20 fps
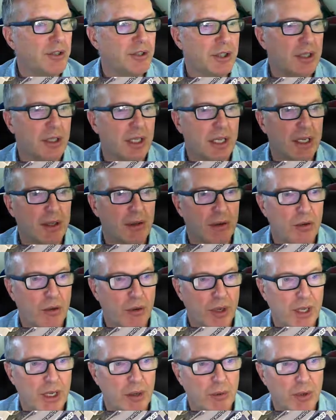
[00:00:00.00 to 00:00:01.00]
location, like,
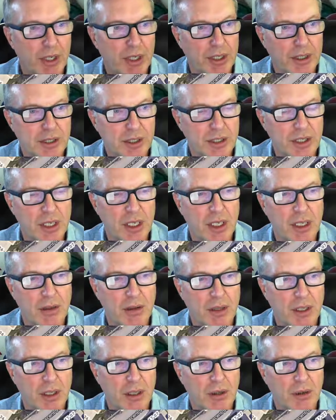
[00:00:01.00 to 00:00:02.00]
okay, we can
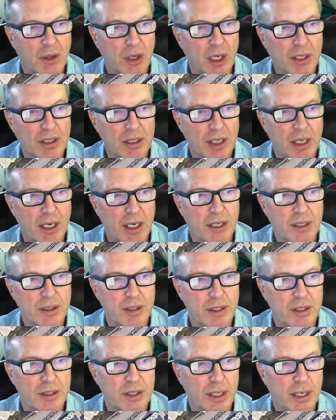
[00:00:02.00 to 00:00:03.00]
see the lot
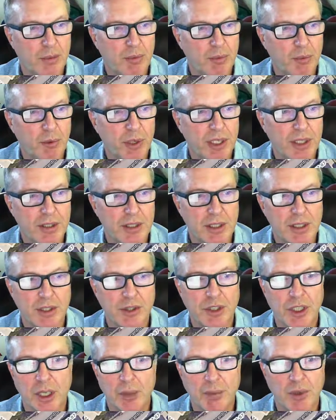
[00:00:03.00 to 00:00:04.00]
size, the depth, we
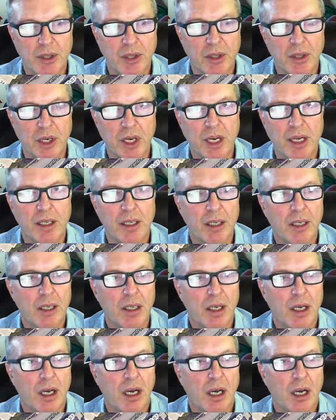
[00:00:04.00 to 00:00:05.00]
can see the shape of the lot.
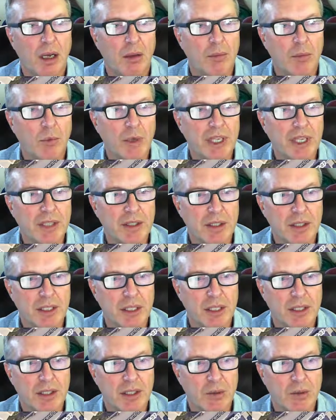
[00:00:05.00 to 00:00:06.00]
We
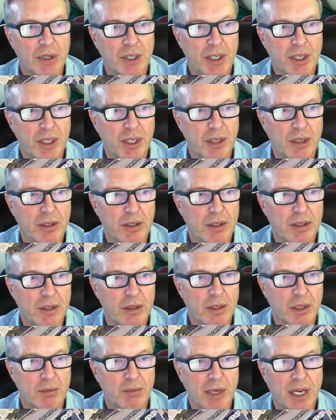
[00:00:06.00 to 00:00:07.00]
can see this one
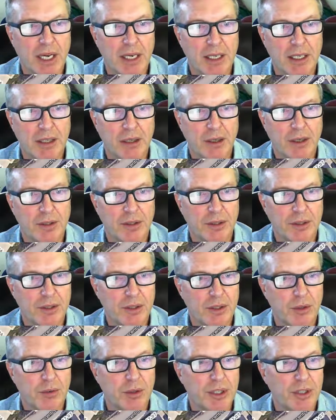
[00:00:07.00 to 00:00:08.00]
here is backing
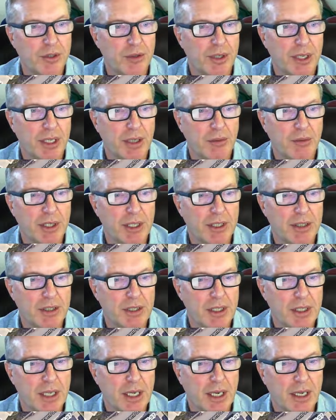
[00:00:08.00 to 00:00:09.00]
onto Stony Trail.
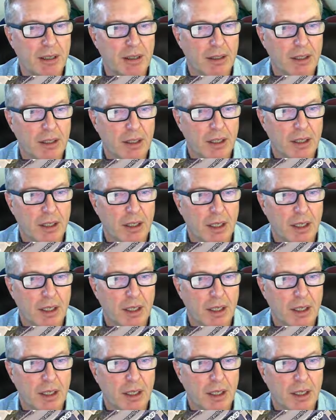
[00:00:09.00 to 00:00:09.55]
We can see that.